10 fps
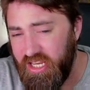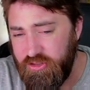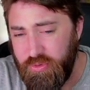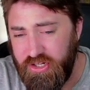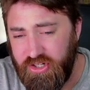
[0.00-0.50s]
You
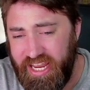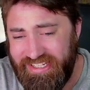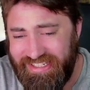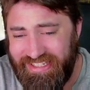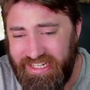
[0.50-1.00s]
bring
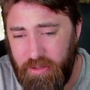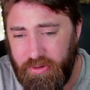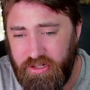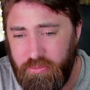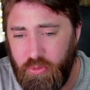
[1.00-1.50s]
Kansas City up
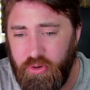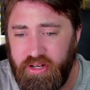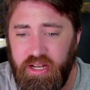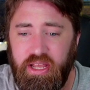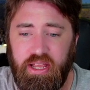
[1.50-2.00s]
onto the board,
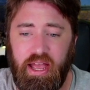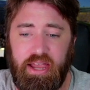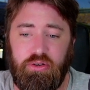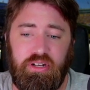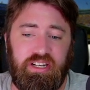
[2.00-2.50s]
and I
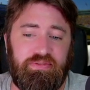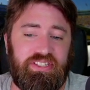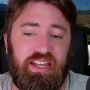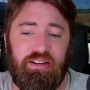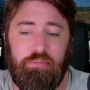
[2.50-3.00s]
couldn't have
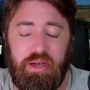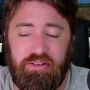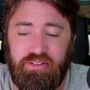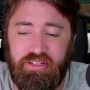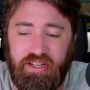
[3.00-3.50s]
said it
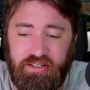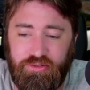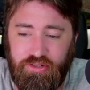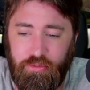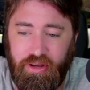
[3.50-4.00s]
better than Daniel
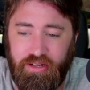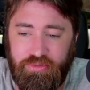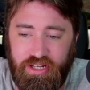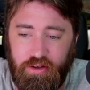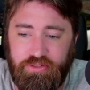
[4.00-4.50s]
Jeremiah
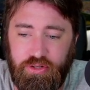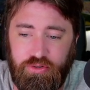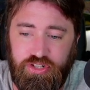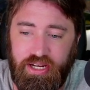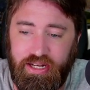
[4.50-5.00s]
himself, so
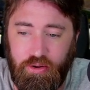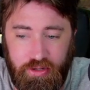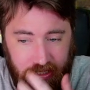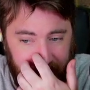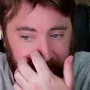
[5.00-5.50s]
check it
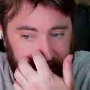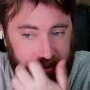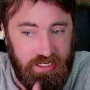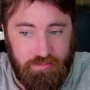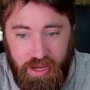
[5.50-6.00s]
out in
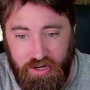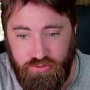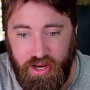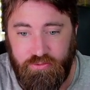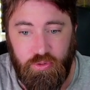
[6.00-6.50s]
his mock
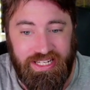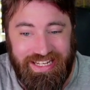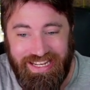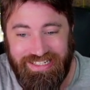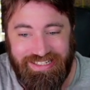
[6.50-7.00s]
draft, what
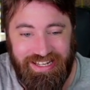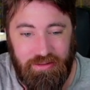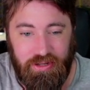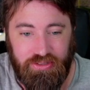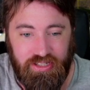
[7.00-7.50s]
he had to say
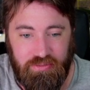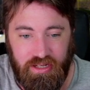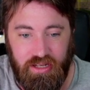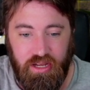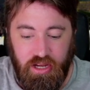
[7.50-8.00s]
about this
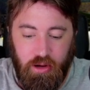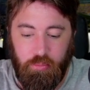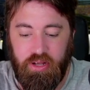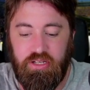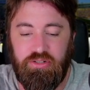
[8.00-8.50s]
pick.
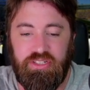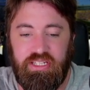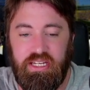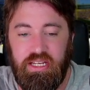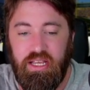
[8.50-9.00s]
But you'll
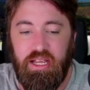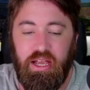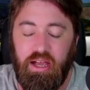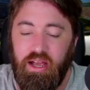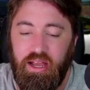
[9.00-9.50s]
see,
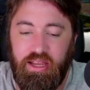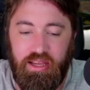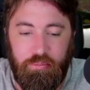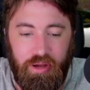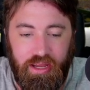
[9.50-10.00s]

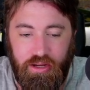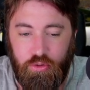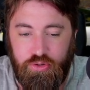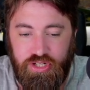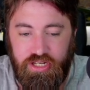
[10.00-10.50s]
in my
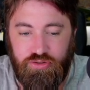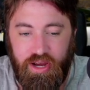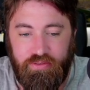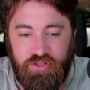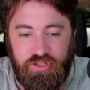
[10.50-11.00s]
OG
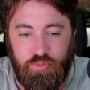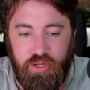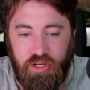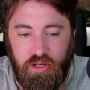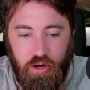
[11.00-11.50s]
draft just a
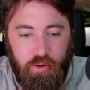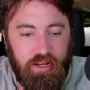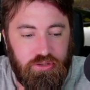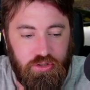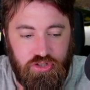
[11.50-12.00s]
week ago, I
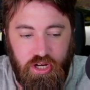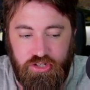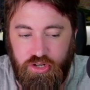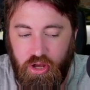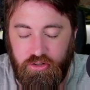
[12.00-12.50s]
took
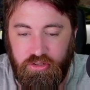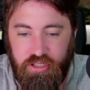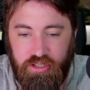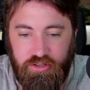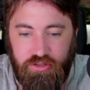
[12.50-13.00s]
Josh Connerly
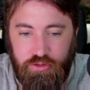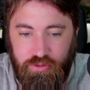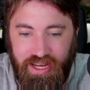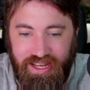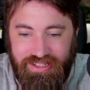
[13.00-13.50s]
here to
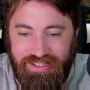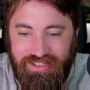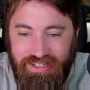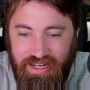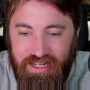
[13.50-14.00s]
Kansas
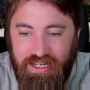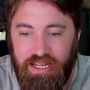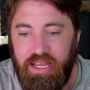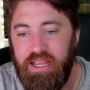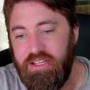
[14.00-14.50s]
City.
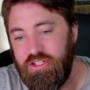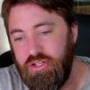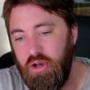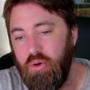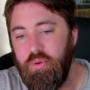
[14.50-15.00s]

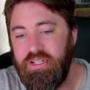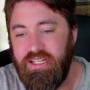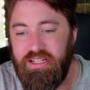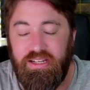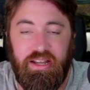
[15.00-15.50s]
So
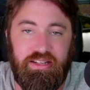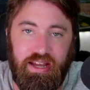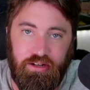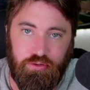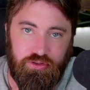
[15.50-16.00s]
did
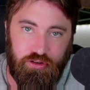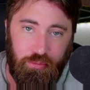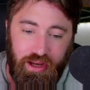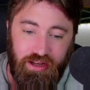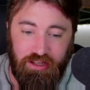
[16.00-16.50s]
Daniel
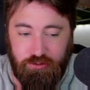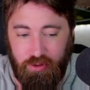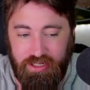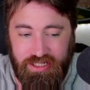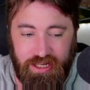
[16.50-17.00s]
Jeremiah. That's
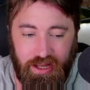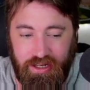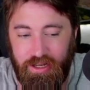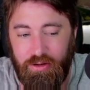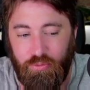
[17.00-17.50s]
why he's got
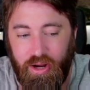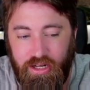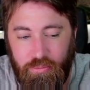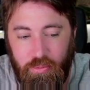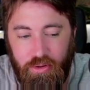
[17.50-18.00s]
a
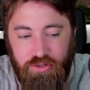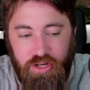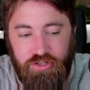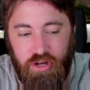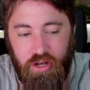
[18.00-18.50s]
write-up about
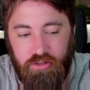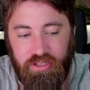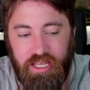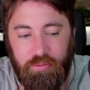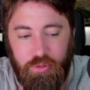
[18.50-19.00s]
Josh
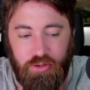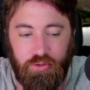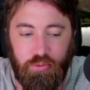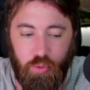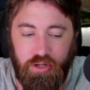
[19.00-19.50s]
Connerly at pick
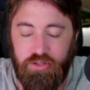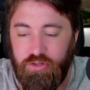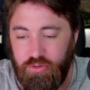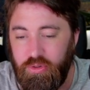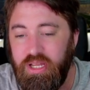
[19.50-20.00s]
31
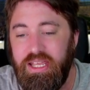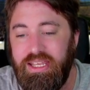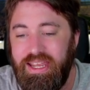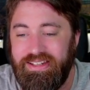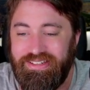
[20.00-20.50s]
to
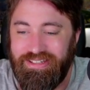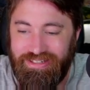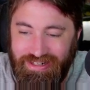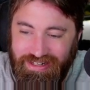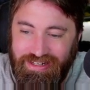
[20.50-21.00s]
Kansas
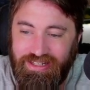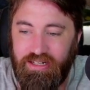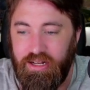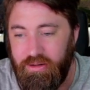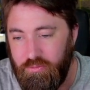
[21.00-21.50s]
City
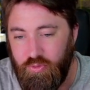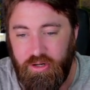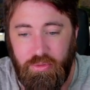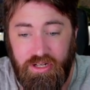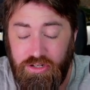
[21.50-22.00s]
that I'm
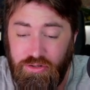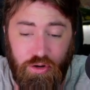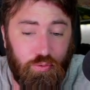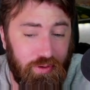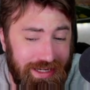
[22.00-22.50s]
recommending you
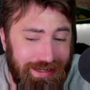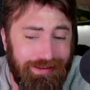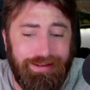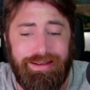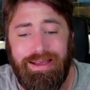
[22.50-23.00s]
go
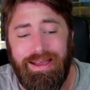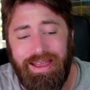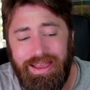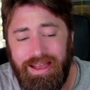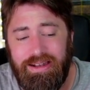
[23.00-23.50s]
read.
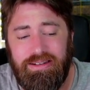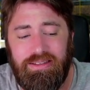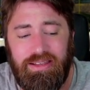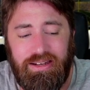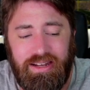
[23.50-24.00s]
And
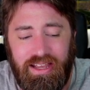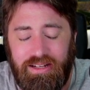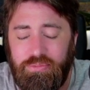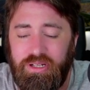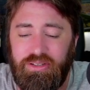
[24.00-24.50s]
then
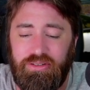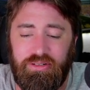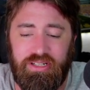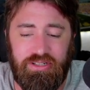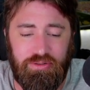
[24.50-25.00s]
at pick
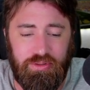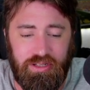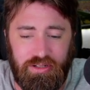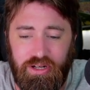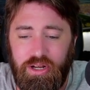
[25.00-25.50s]
32
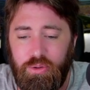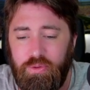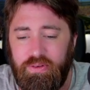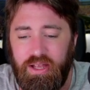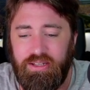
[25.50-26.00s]
here,
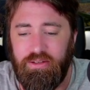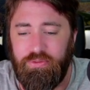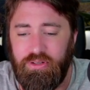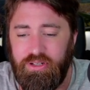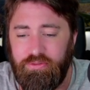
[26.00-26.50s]
we've got the
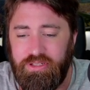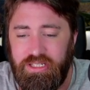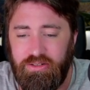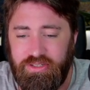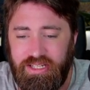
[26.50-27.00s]
Philadelphia
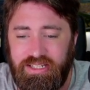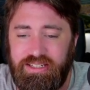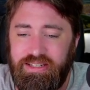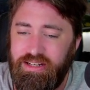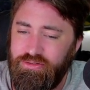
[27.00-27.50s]
Eagles. And
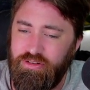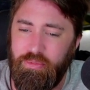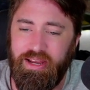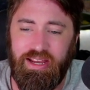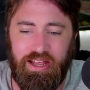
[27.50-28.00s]
Daniel
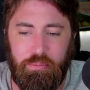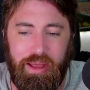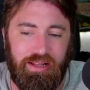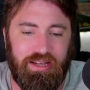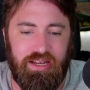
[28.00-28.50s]
Jeremiah had
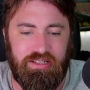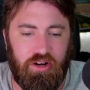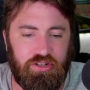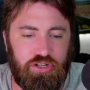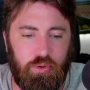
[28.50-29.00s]
Malachi
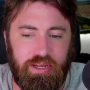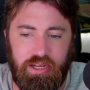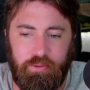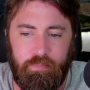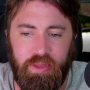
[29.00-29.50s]
Starks going
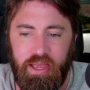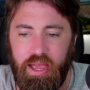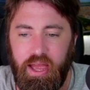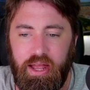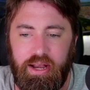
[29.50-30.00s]
here,
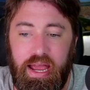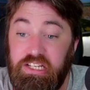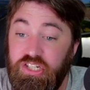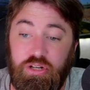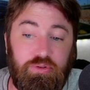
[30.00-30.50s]
and I
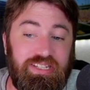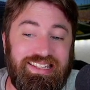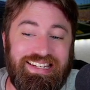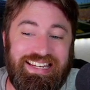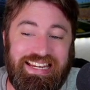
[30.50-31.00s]
just don't see
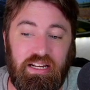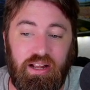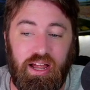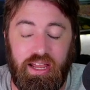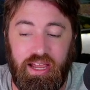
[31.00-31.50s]
the need.
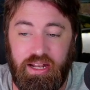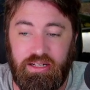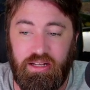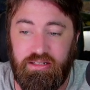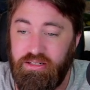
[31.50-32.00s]
I had
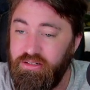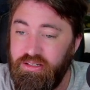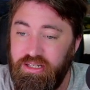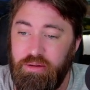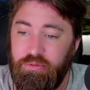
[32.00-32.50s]

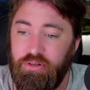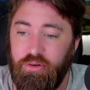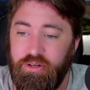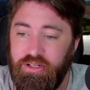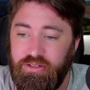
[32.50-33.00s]
Dylan Gabriel
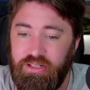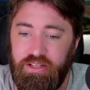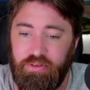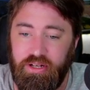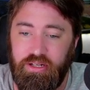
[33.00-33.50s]
going here to
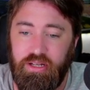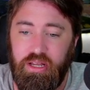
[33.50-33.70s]
Cleveland.